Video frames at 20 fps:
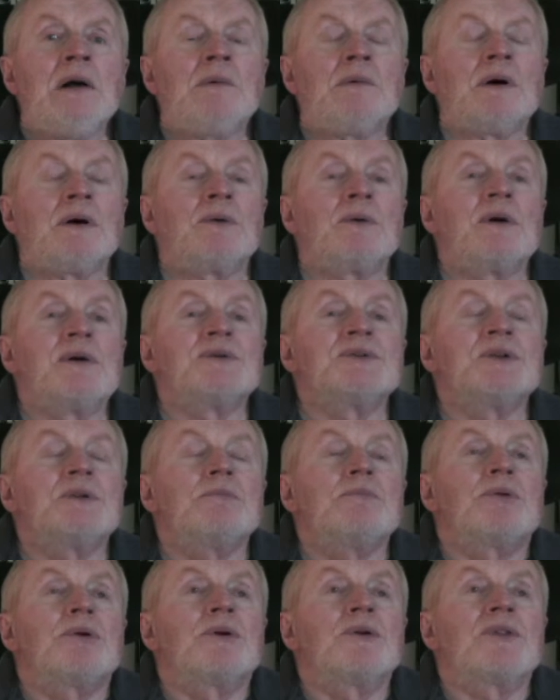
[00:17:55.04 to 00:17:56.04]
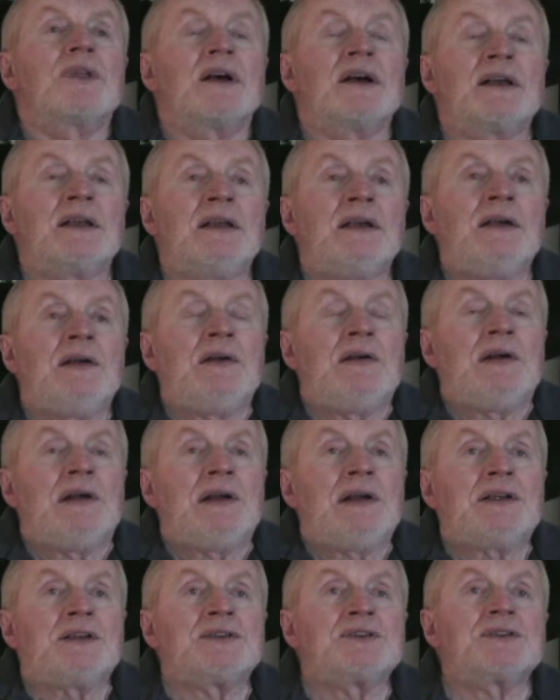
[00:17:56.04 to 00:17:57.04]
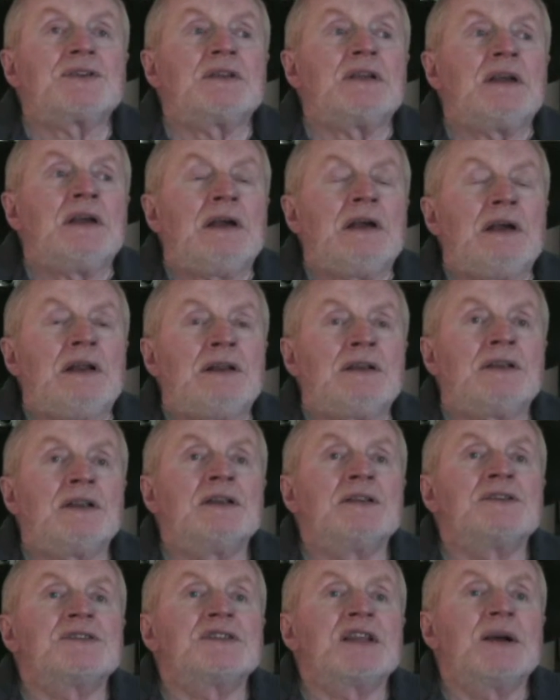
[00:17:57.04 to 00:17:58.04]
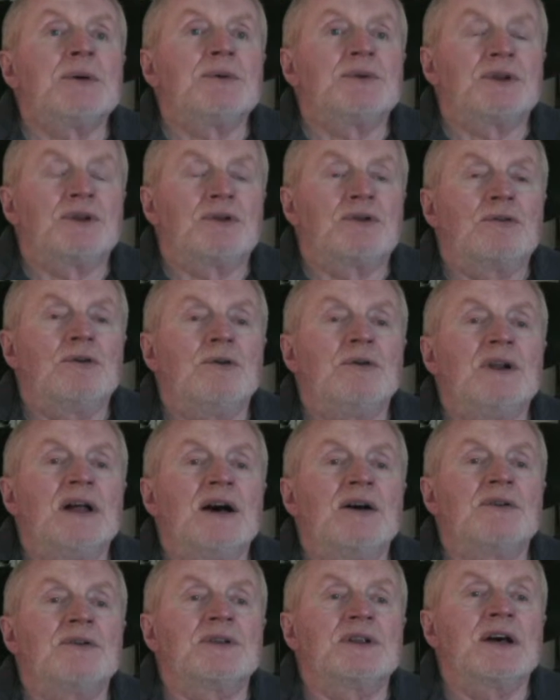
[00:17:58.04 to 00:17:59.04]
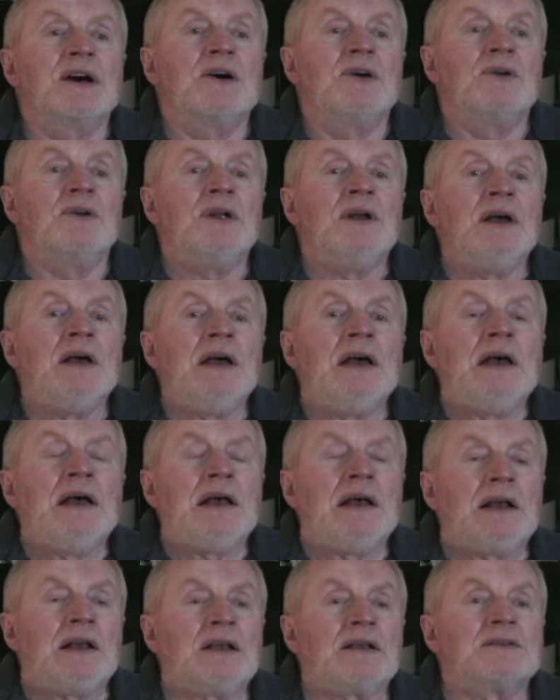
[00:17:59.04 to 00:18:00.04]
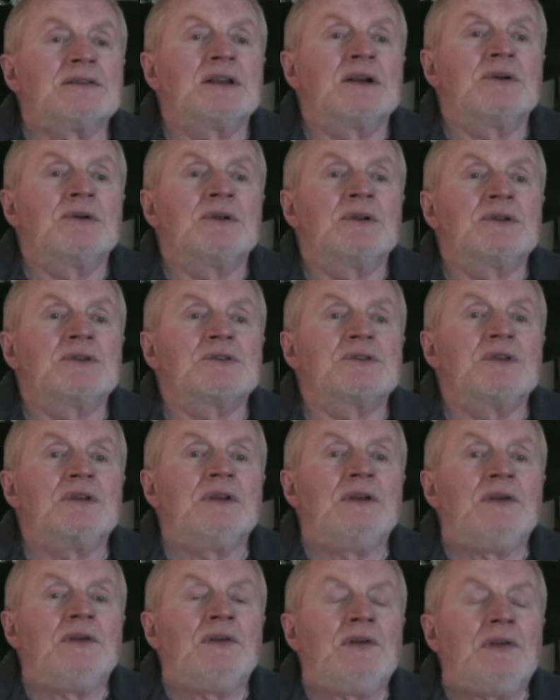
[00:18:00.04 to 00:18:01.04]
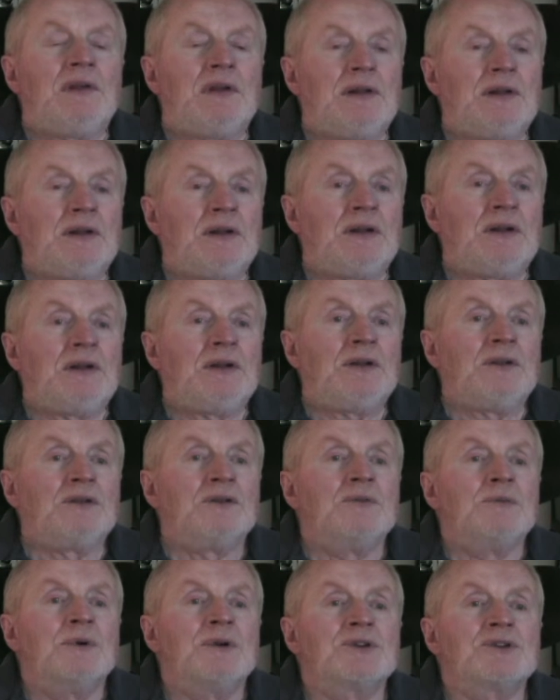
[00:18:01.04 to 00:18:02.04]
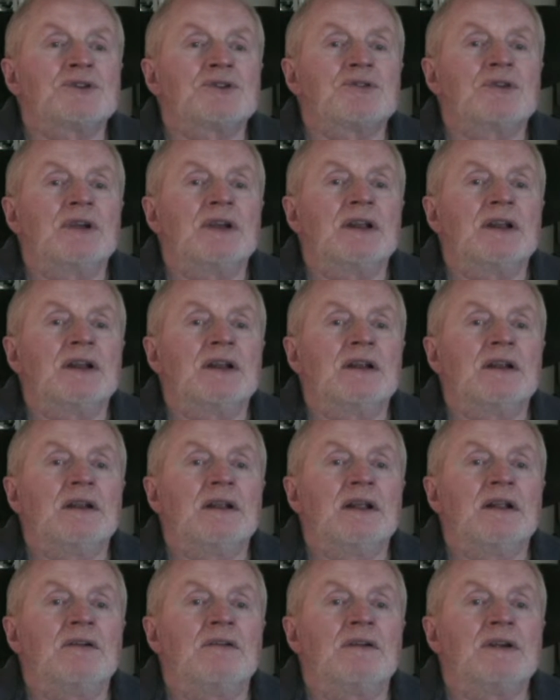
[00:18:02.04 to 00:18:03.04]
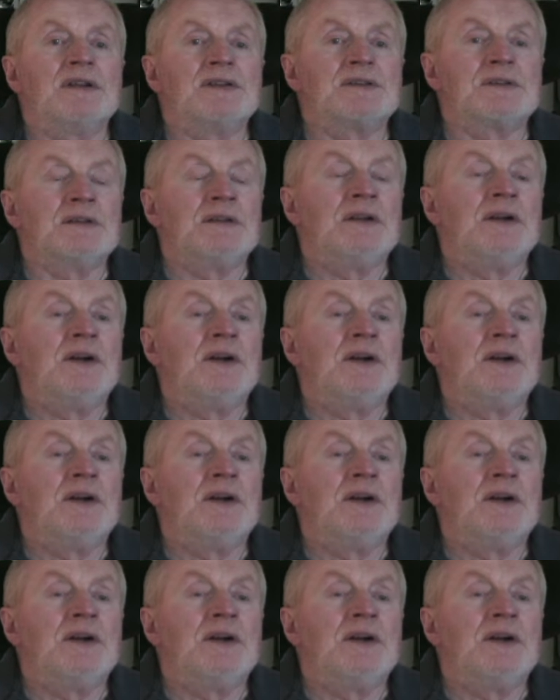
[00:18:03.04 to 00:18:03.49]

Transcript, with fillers: when I was in Perth, I didn't stay with the crew downtown because they were just too much drinking and hell raising.